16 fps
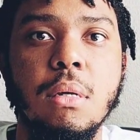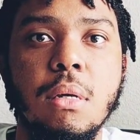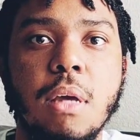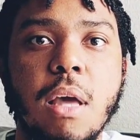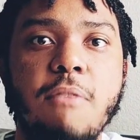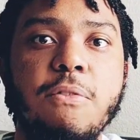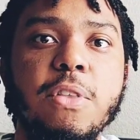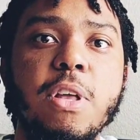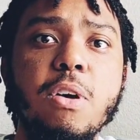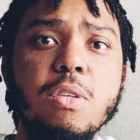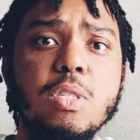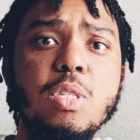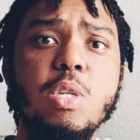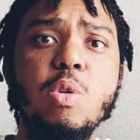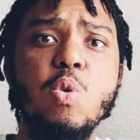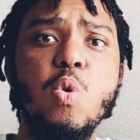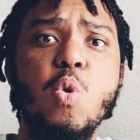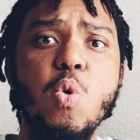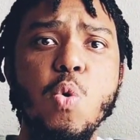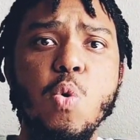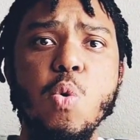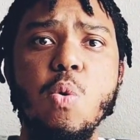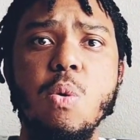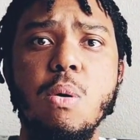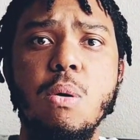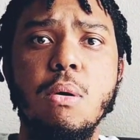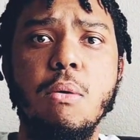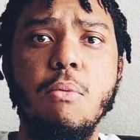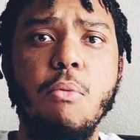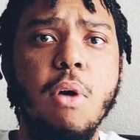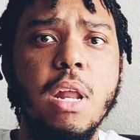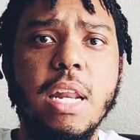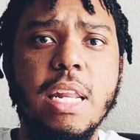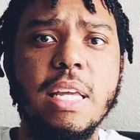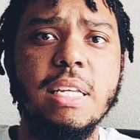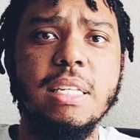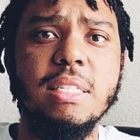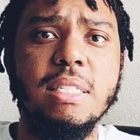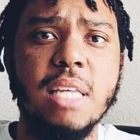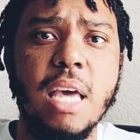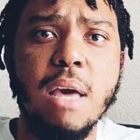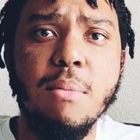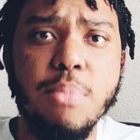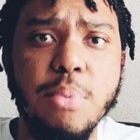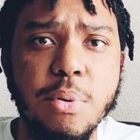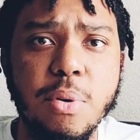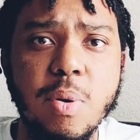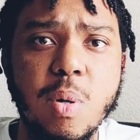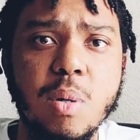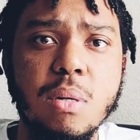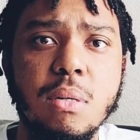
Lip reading: And for those of you who want an example,